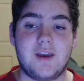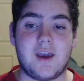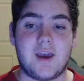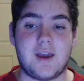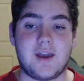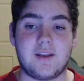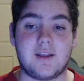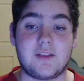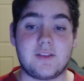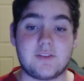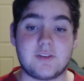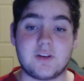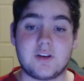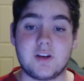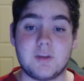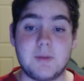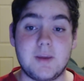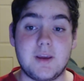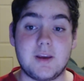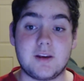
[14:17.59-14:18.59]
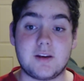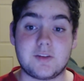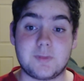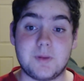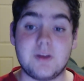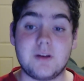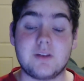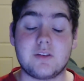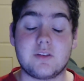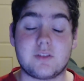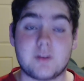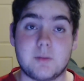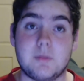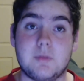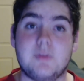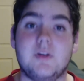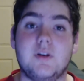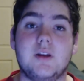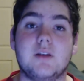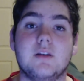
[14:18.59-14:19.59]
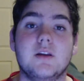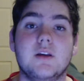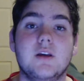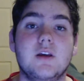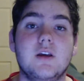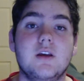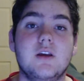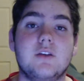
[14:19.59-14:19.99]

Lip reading: and that's going to be an experience. It's going to be fun.